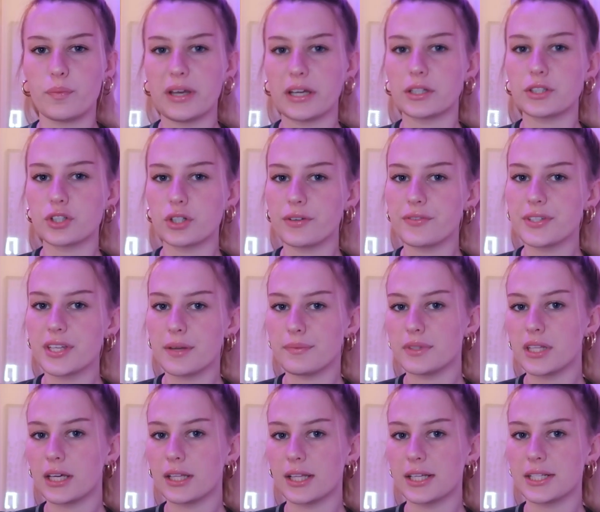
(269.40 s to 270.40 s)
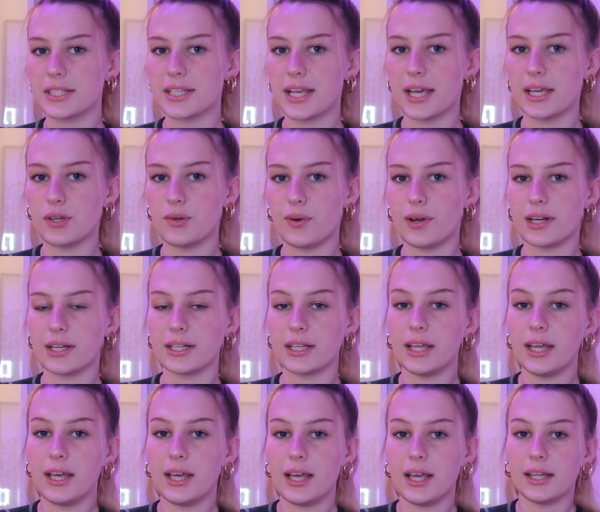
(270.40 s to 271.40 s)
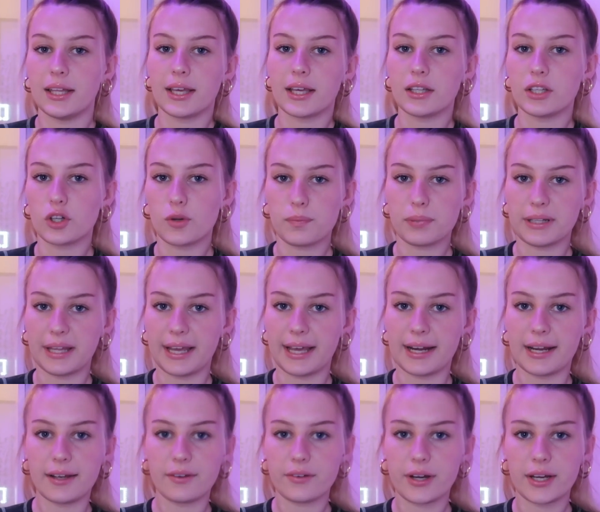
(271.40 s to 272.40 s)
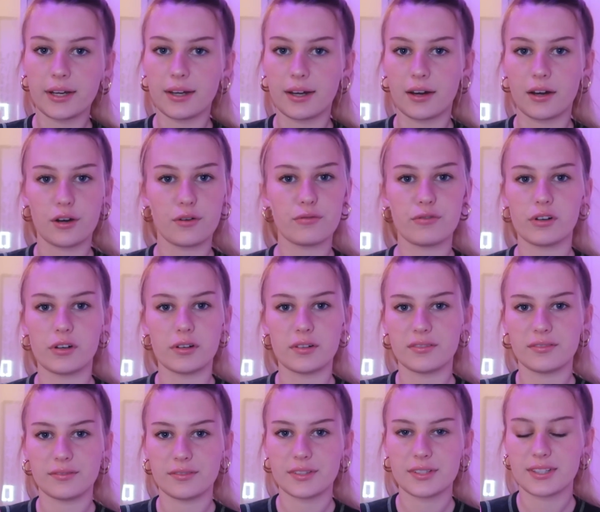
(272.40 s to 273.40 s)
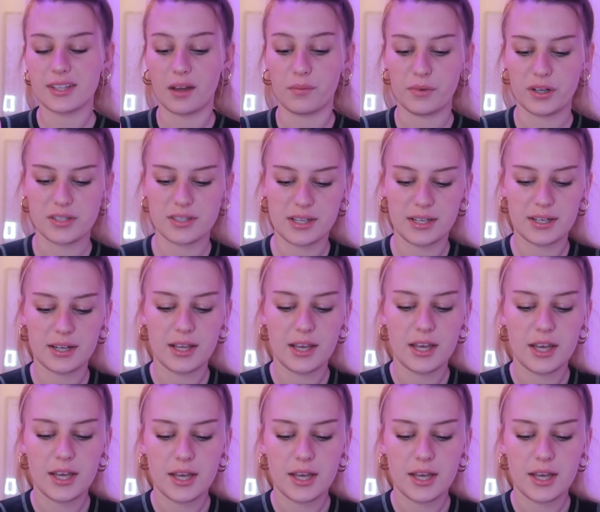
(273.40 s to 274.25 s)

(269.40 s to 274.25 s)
picture of something, like say you wanted like a little planet right here for some reason.